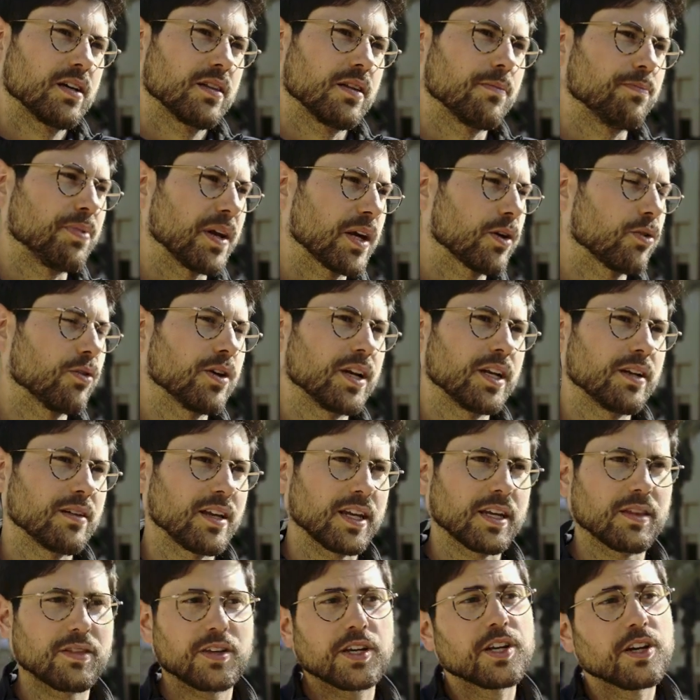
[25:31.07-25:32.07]
Bitcoin,
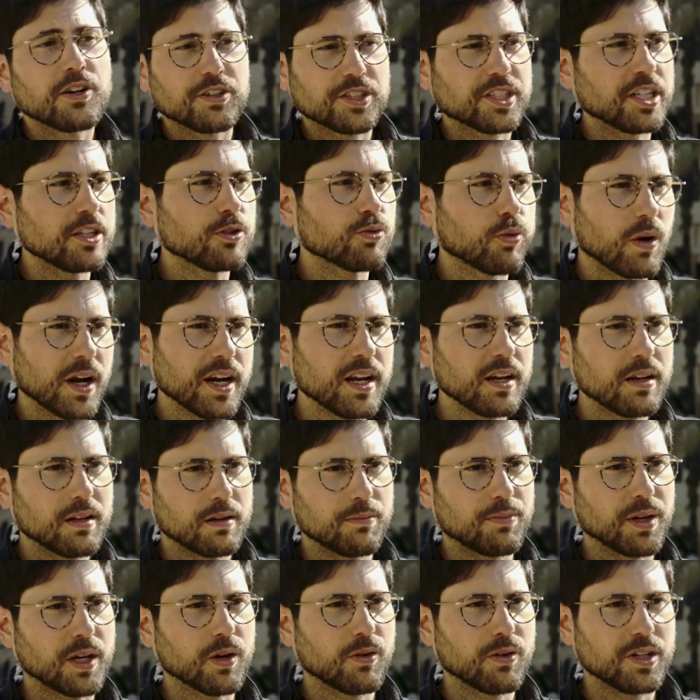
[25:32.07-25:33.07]
like the ERC20
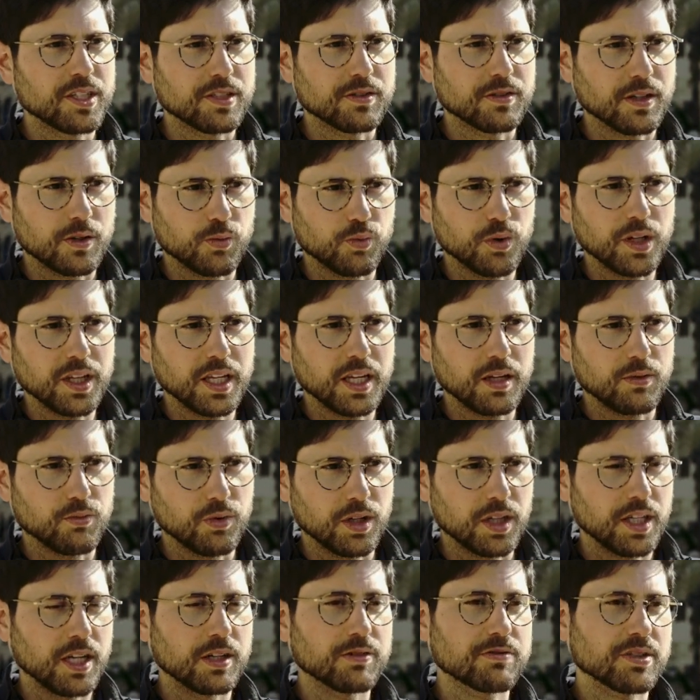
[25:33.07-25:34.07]
and Bitcoin is like really,
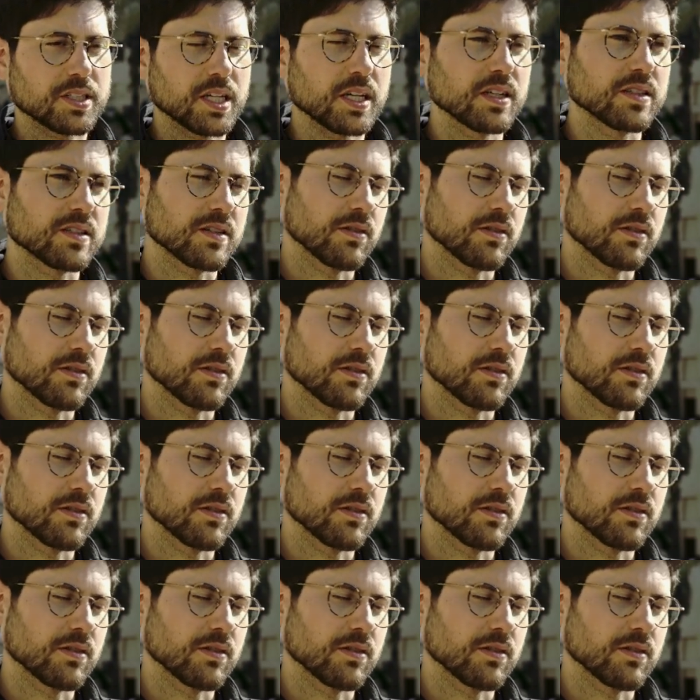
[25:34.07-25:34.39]
really interesting.